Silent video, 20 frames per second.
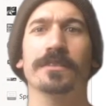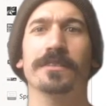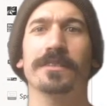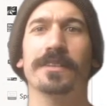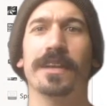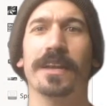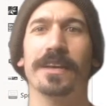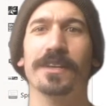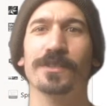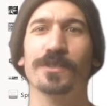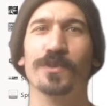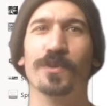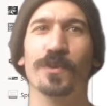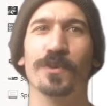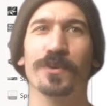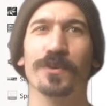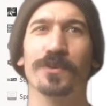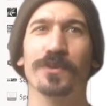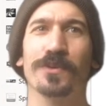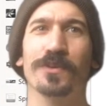that I can scroll
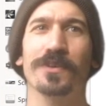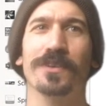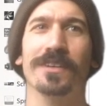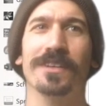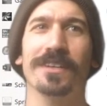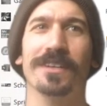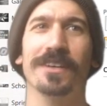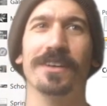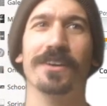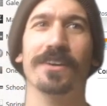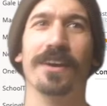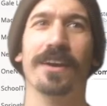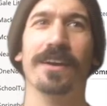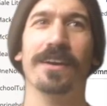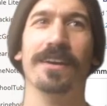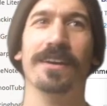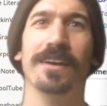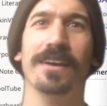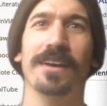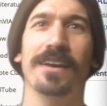through, okay?
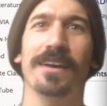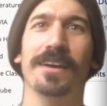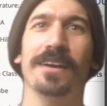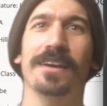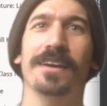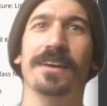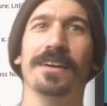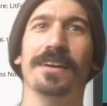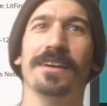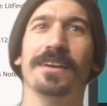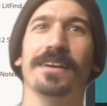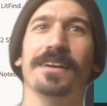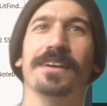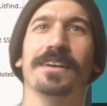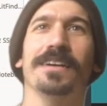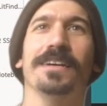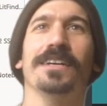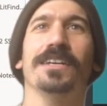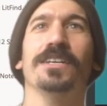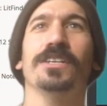
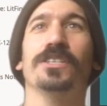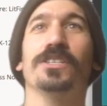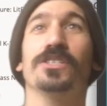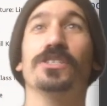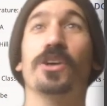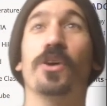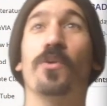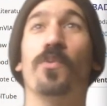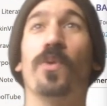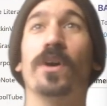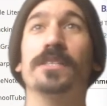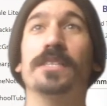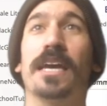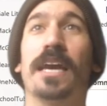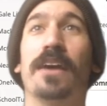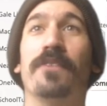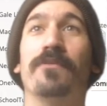So once I have